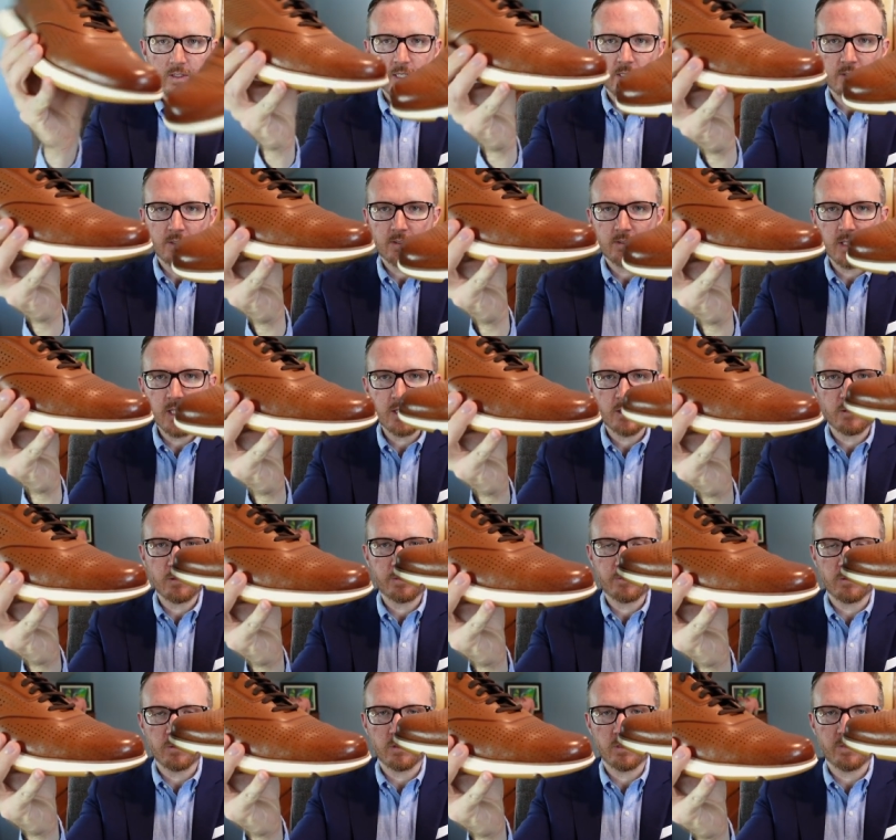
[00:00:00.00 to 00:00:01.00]
It's a sneaker
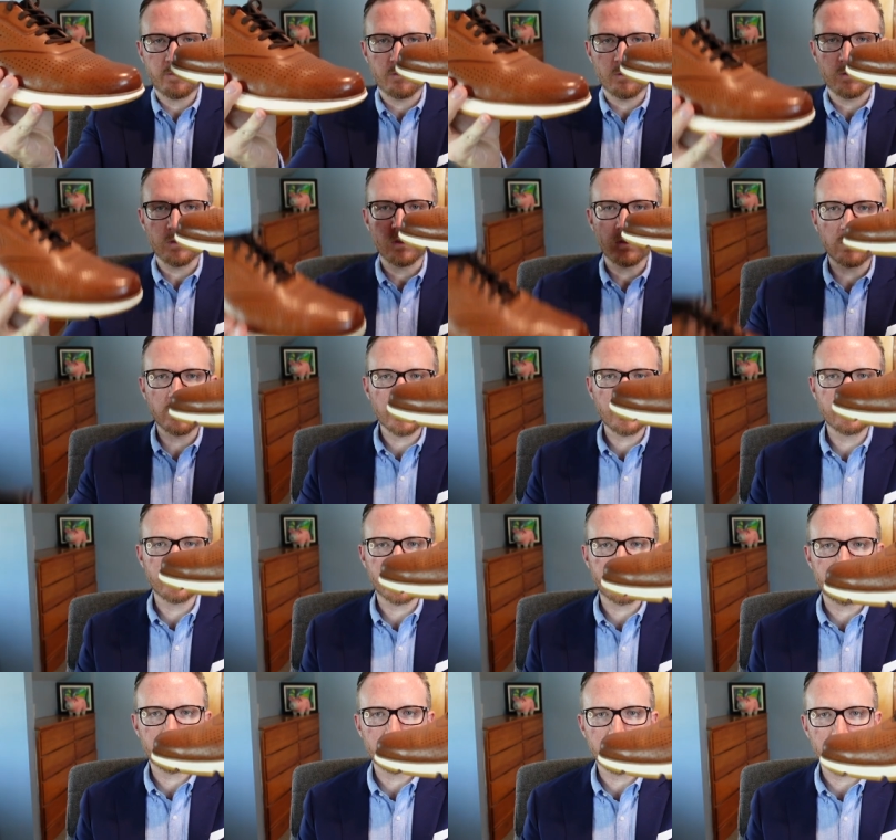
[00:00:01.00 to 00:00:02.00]
through and through. It looks
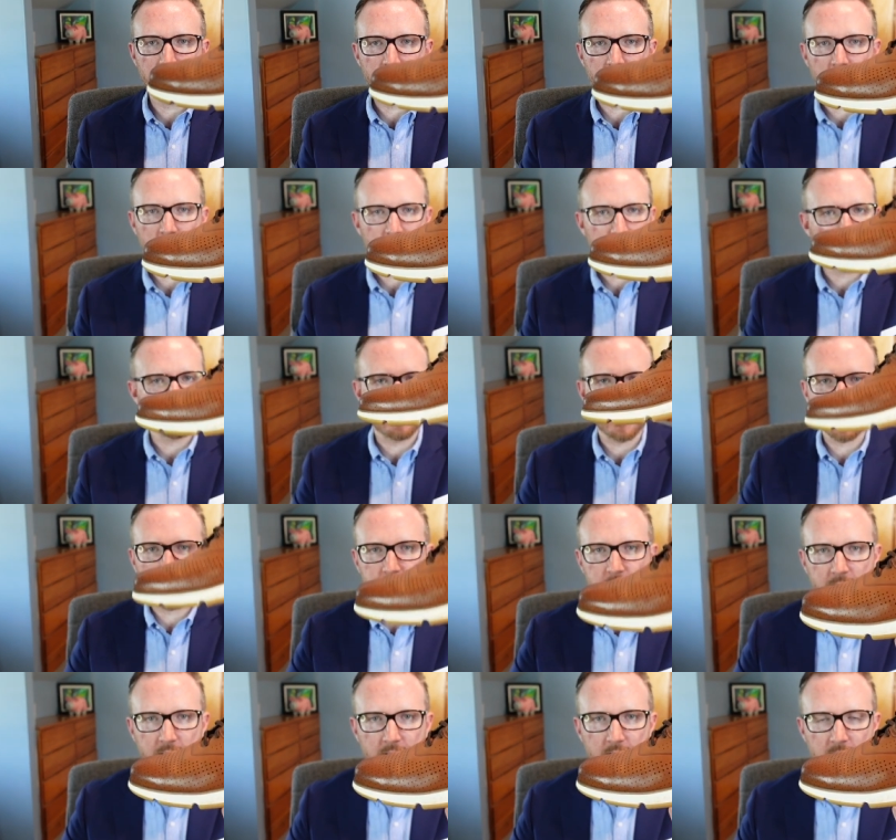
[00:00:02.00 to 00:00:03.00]
like a sneaker,
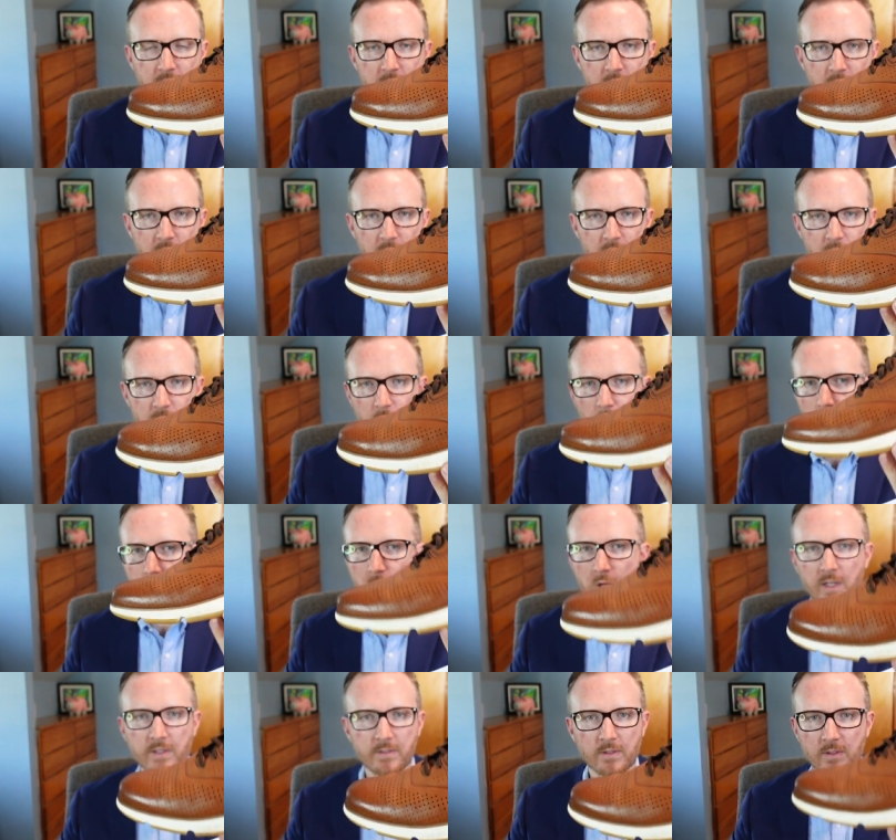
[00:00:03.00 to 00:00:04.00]
smells like a sneaker,
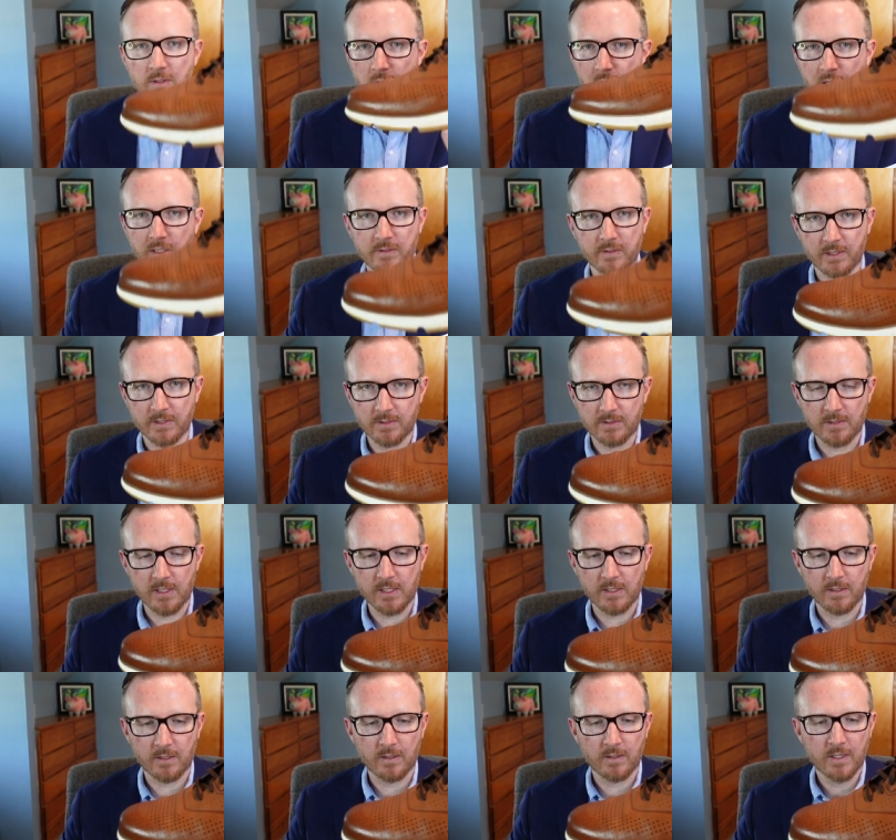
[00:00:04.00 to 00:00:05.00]
walks and talks like a
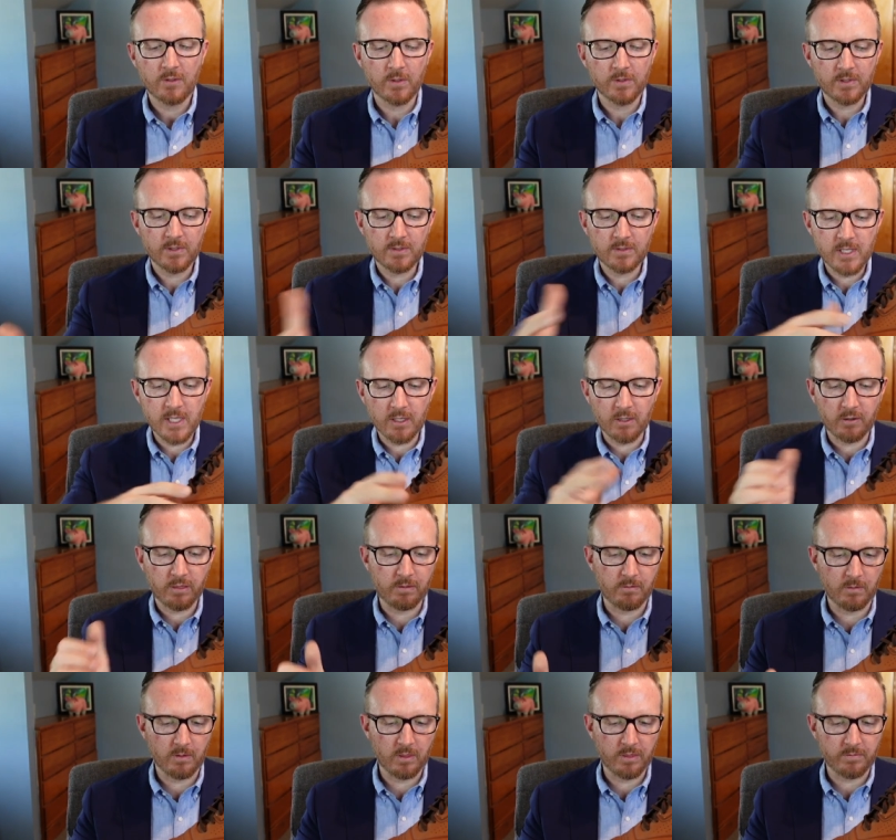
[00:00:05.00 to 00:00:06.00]
sneaker. So it's a sneaker
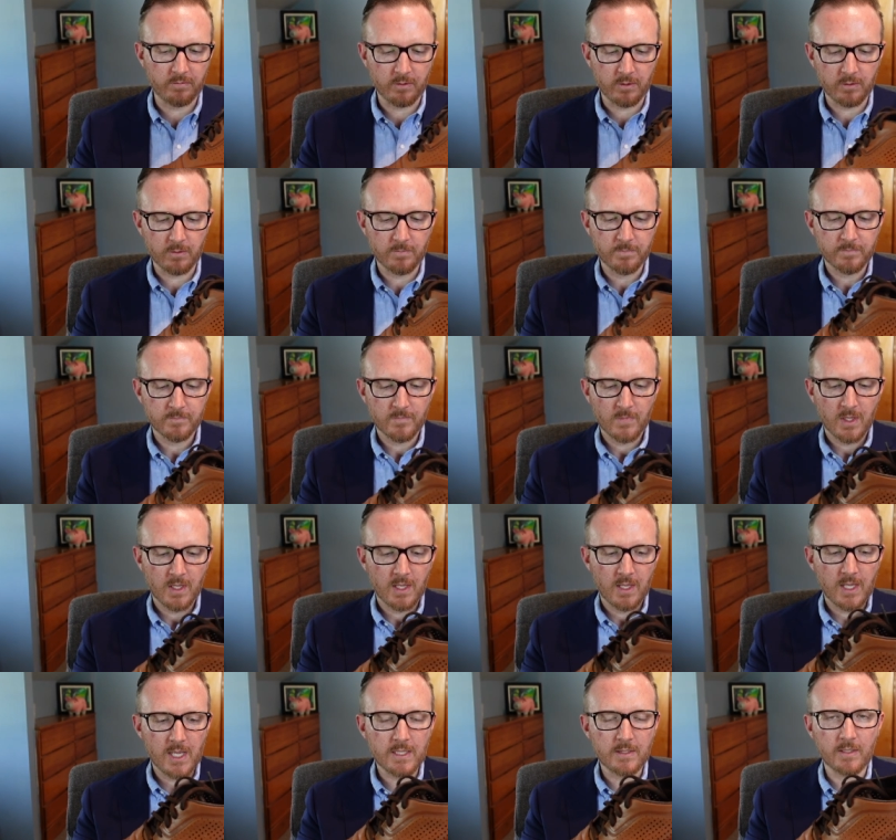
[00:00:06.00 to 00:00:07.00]
through and through.
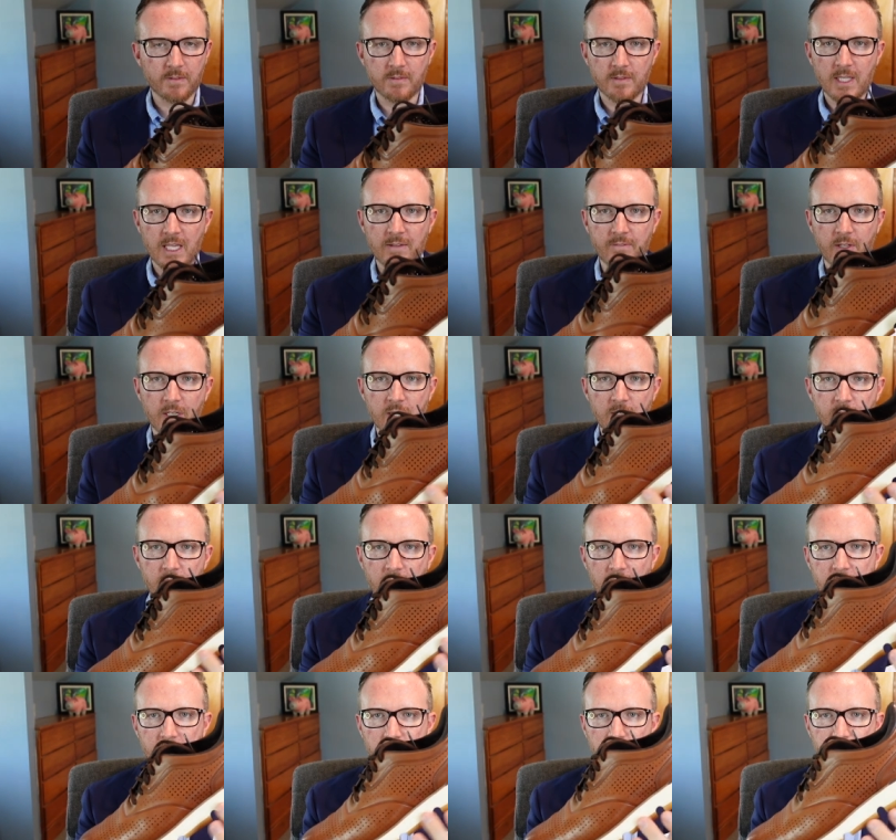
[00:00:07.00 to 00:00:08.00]
It doesn't have any
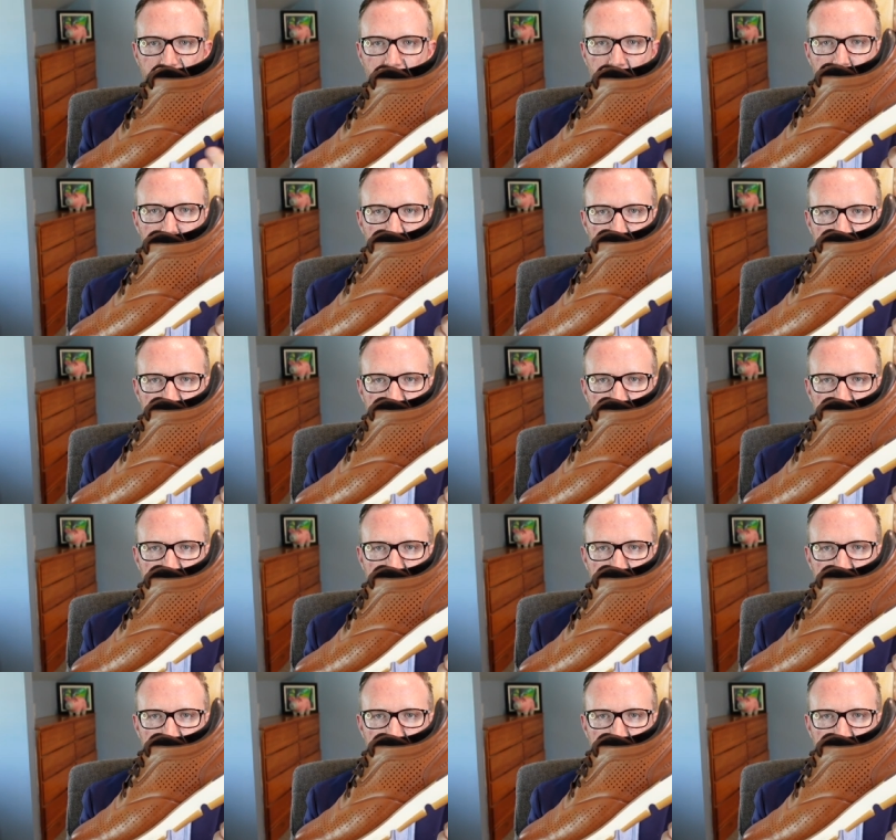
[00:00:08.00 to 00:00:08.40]
crazy grooves. It